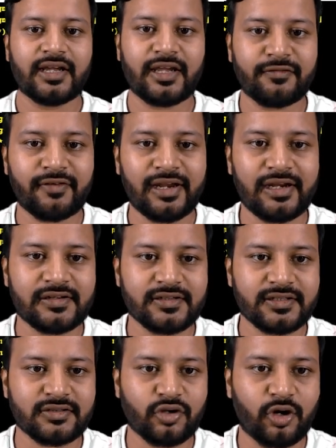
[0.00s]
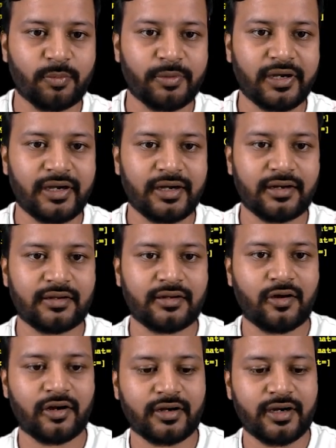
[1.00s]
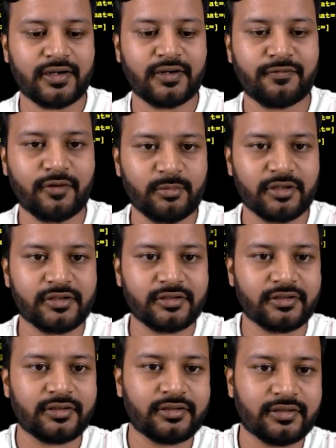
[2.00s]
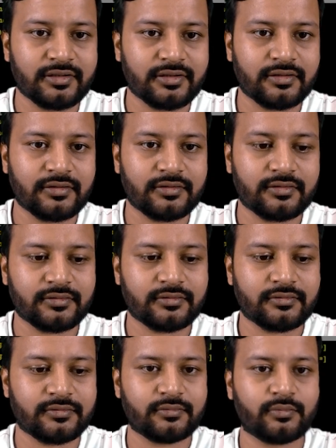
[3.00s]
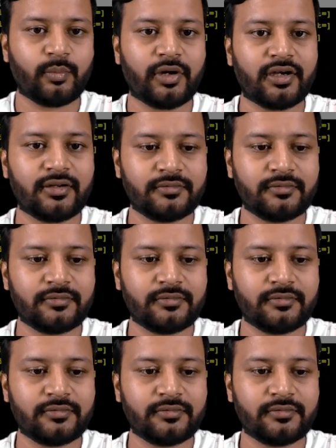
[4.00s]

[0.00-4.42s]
If I'll just copy or cut it from here, wait,